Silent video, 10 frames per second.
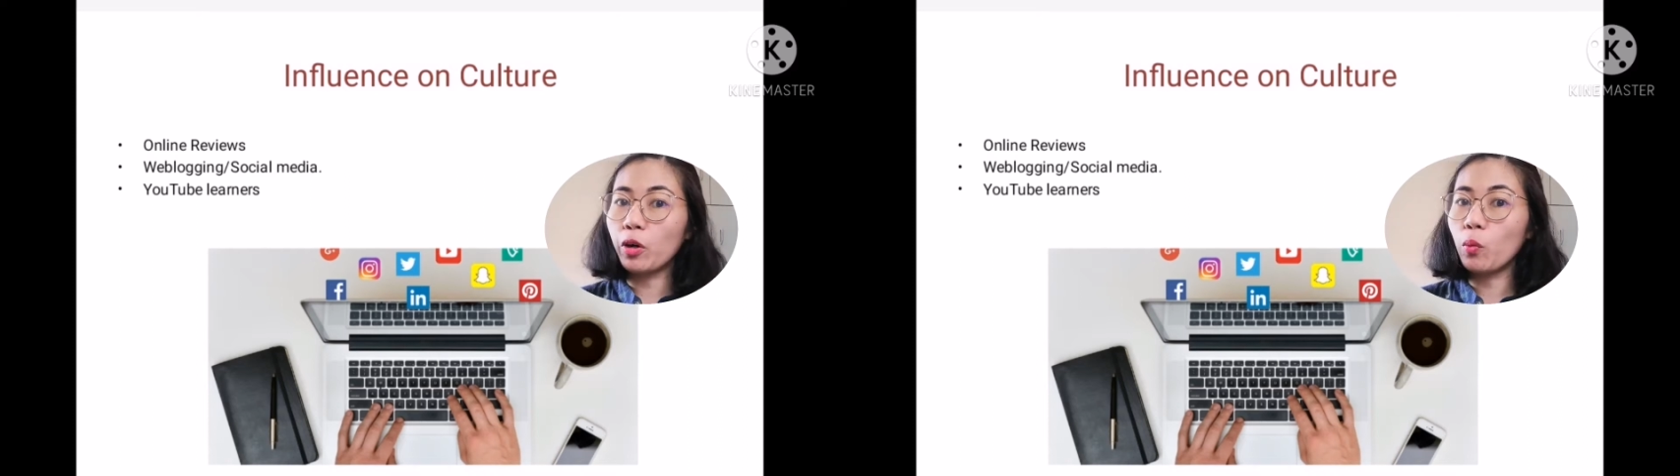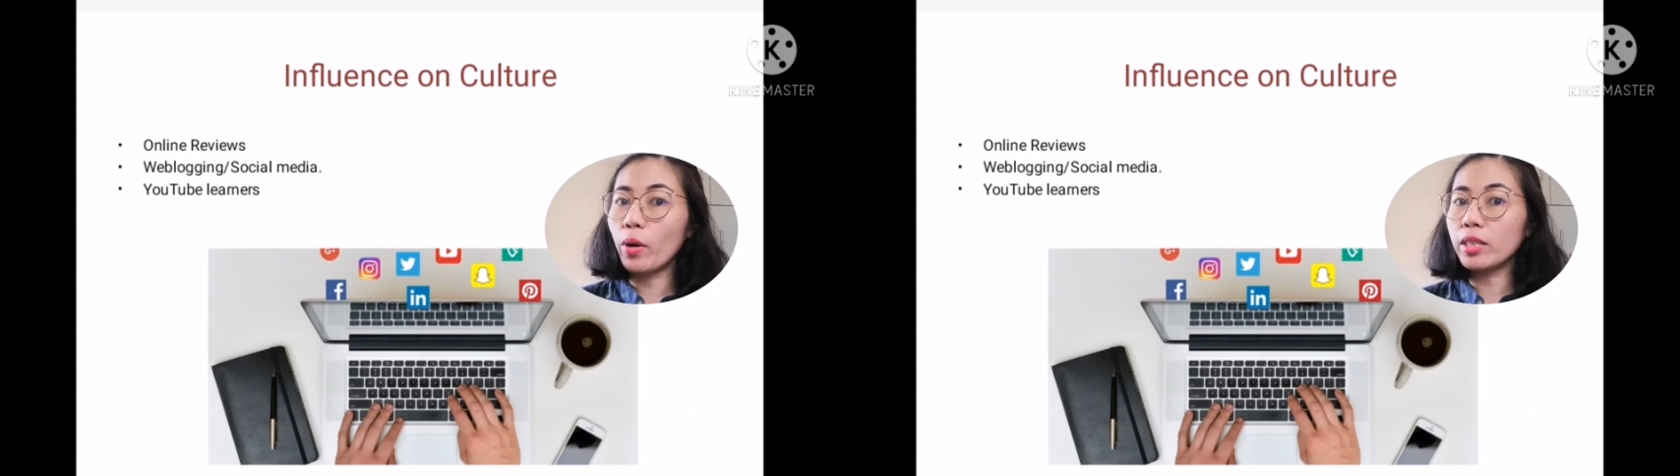
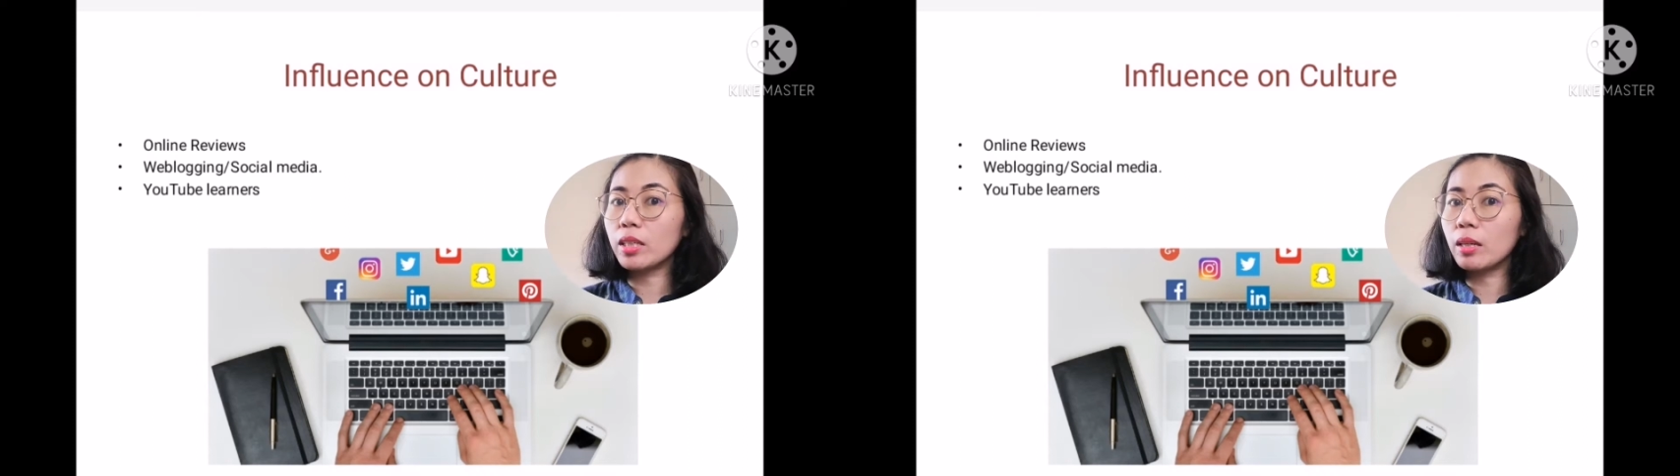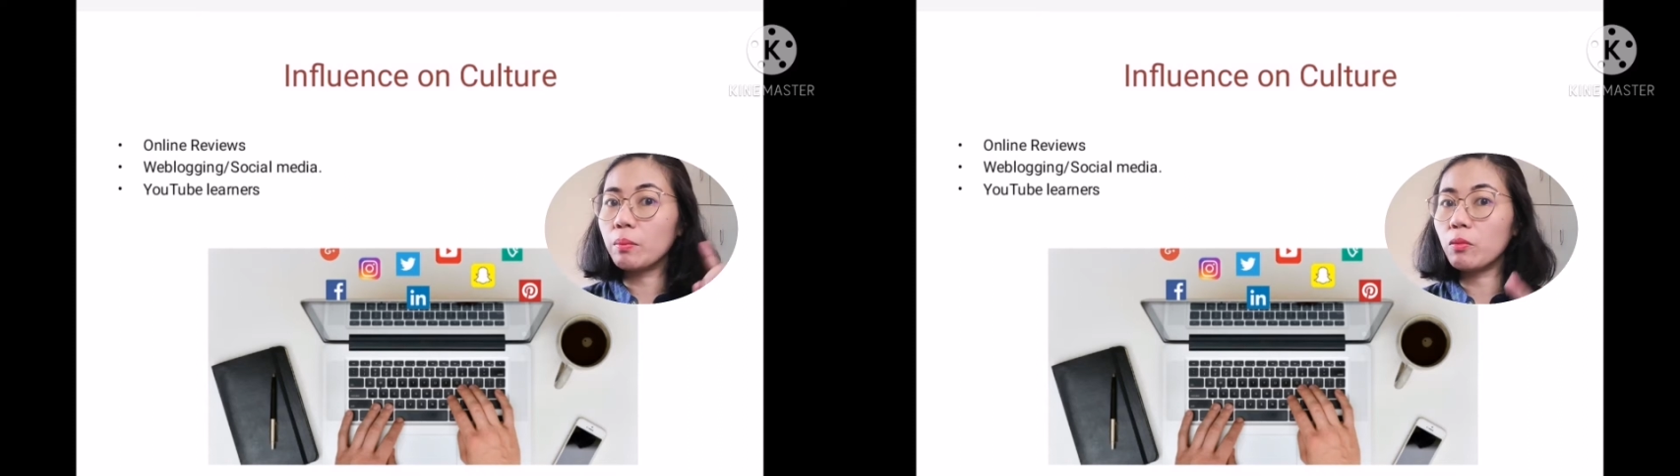
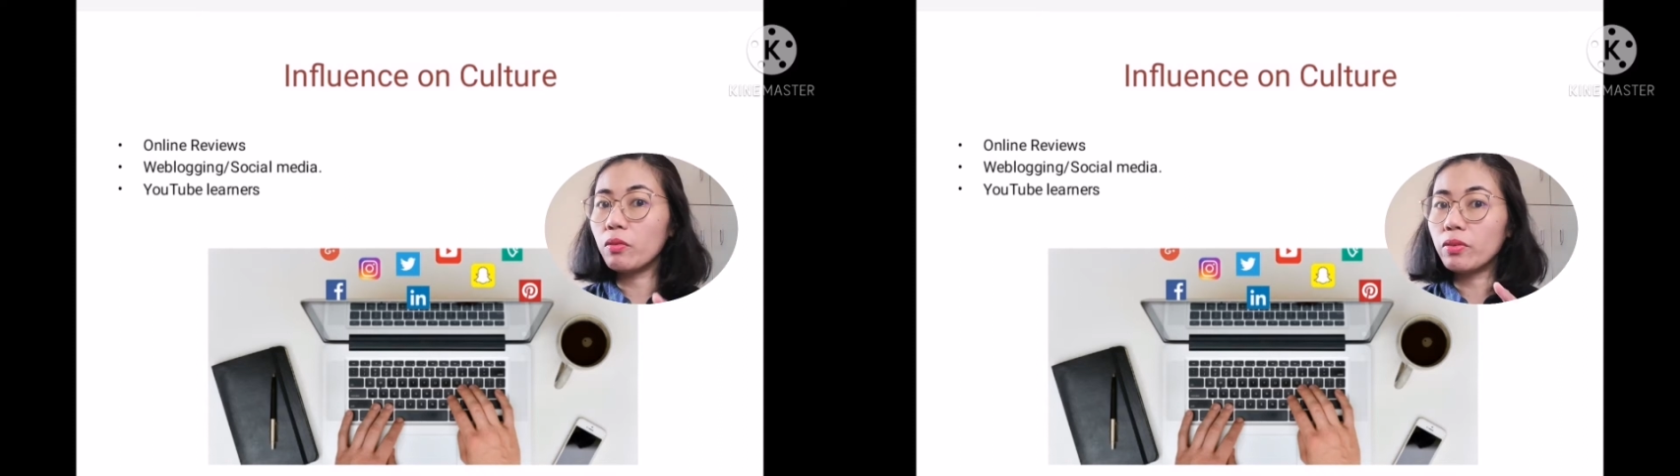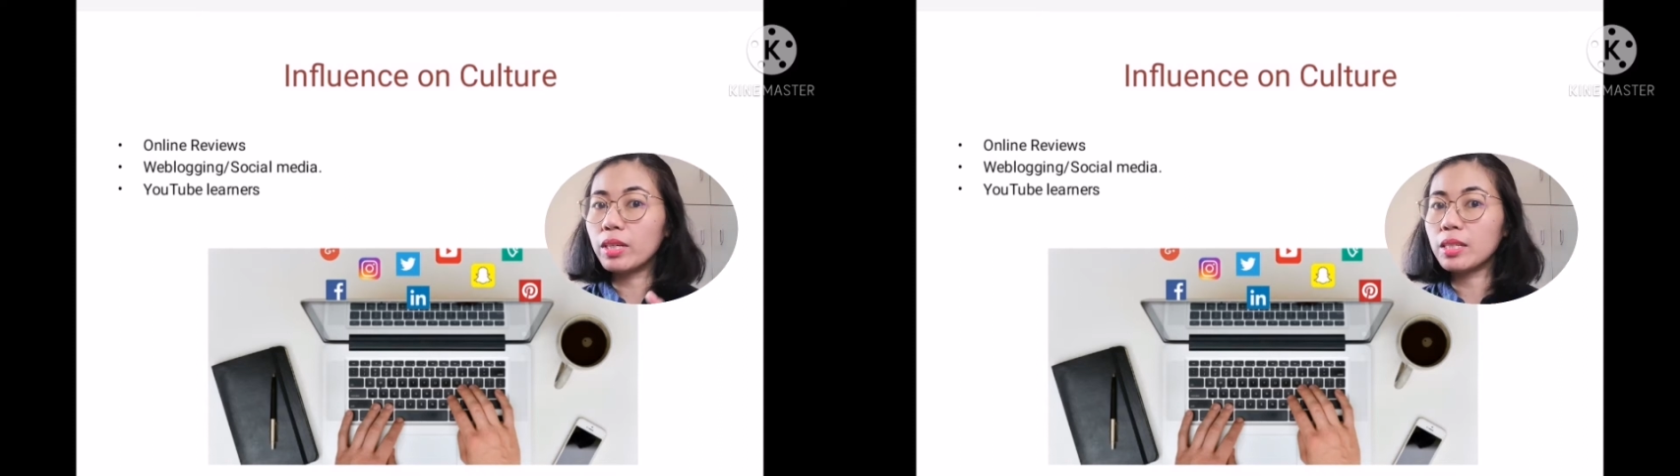Before
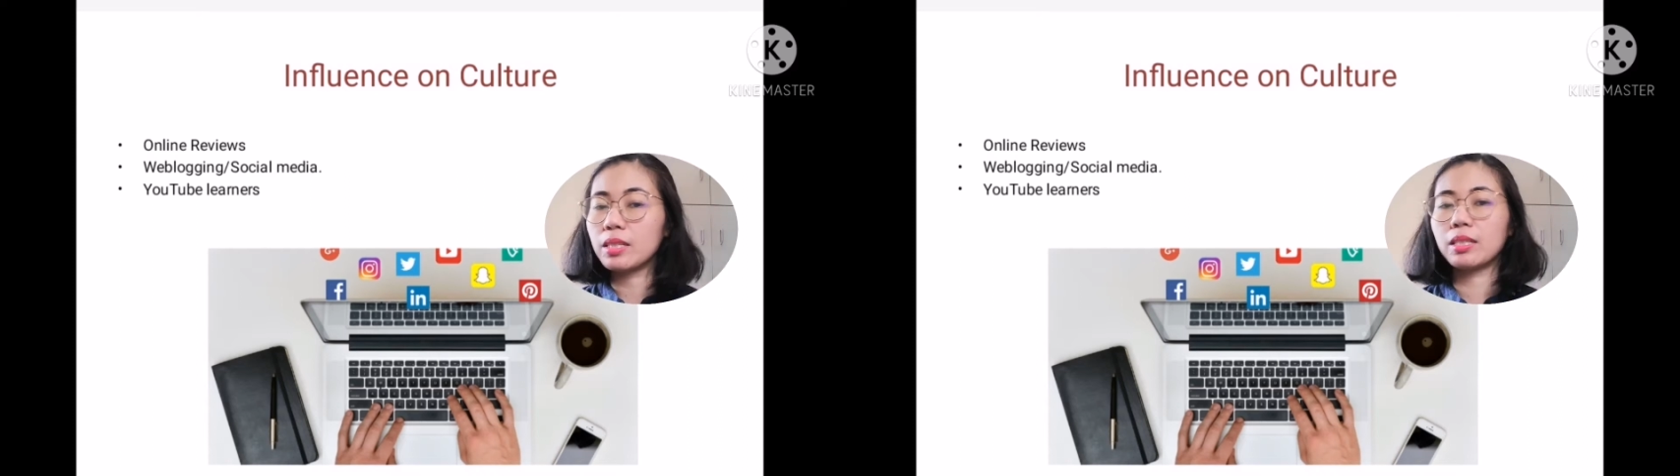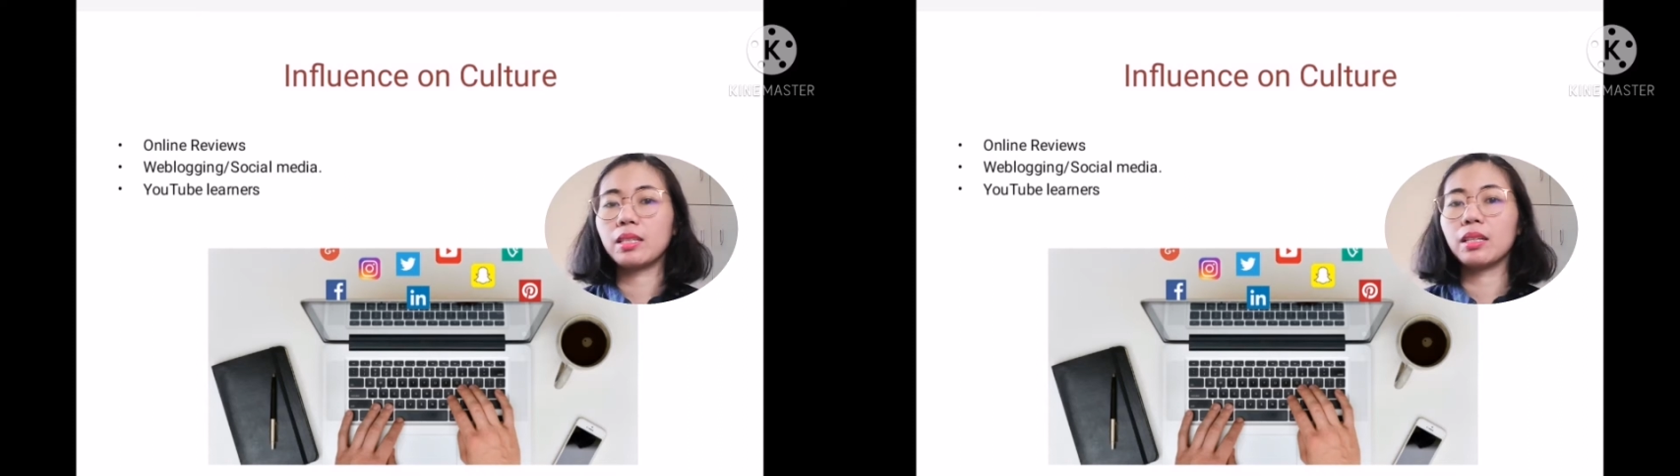watching
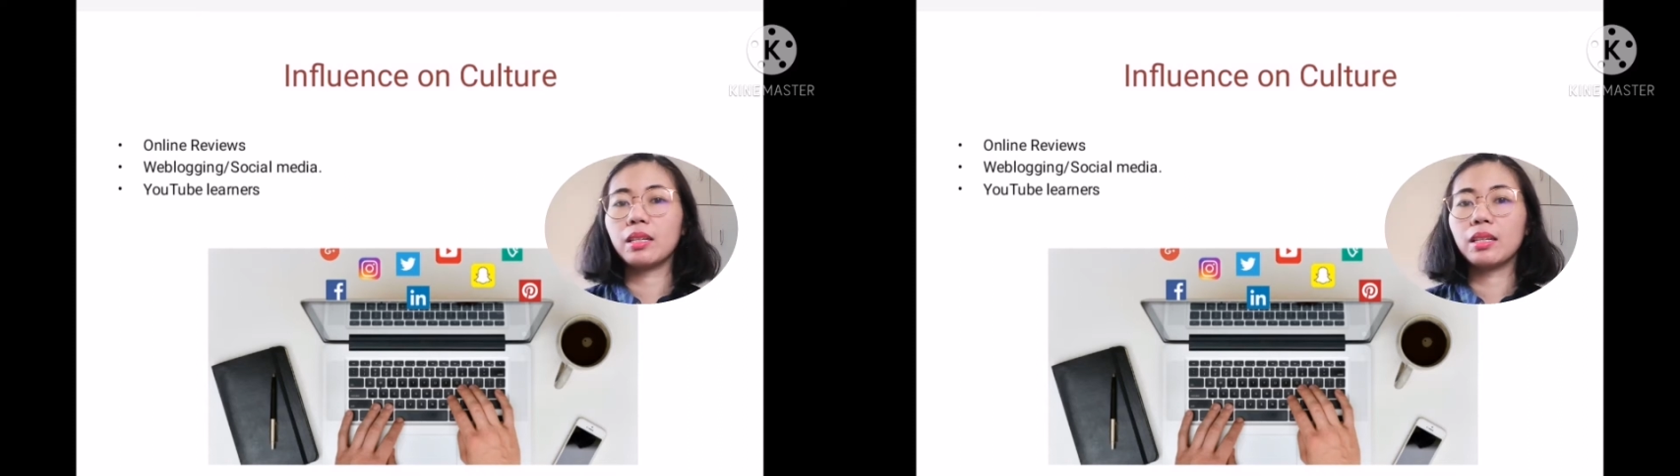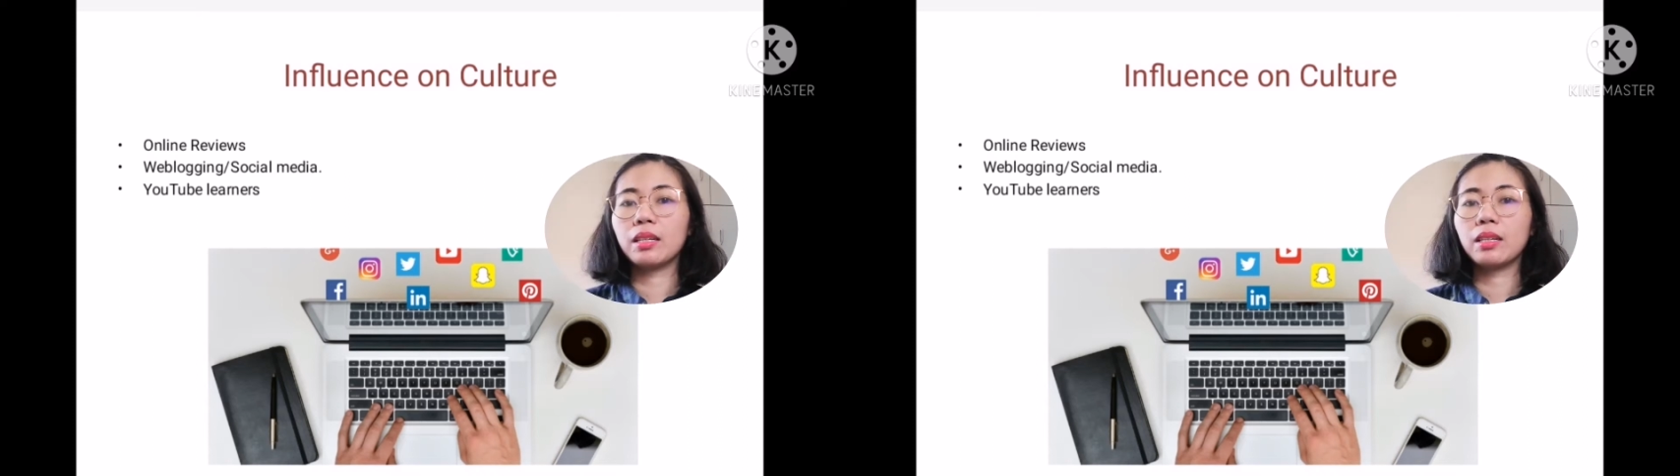
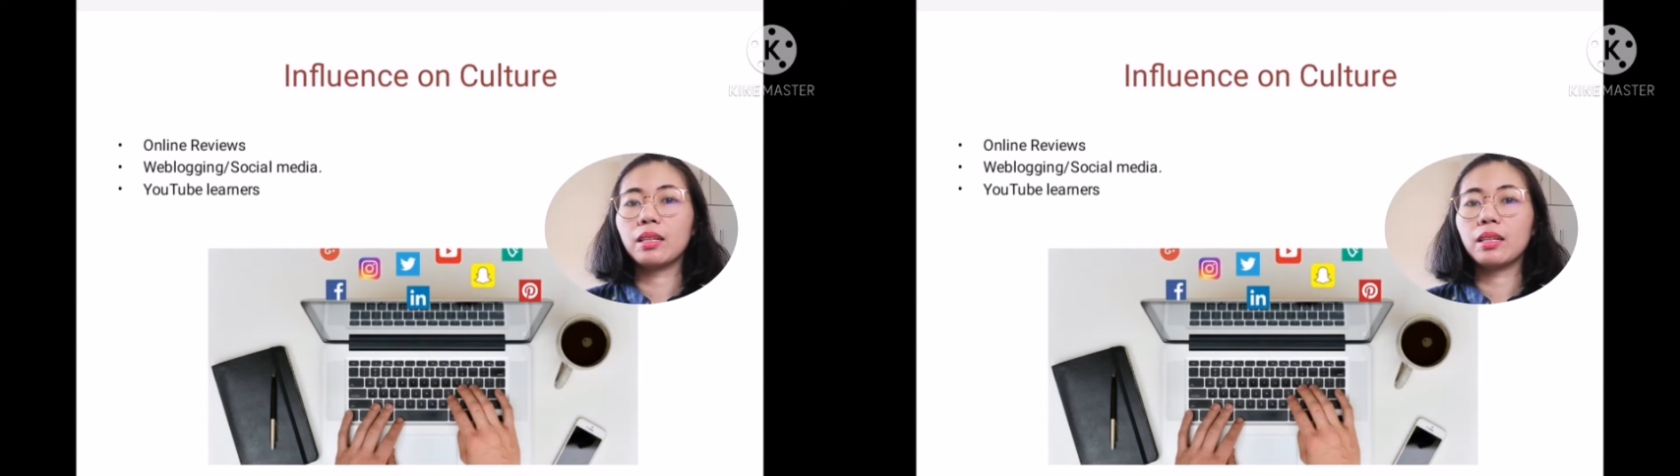movies,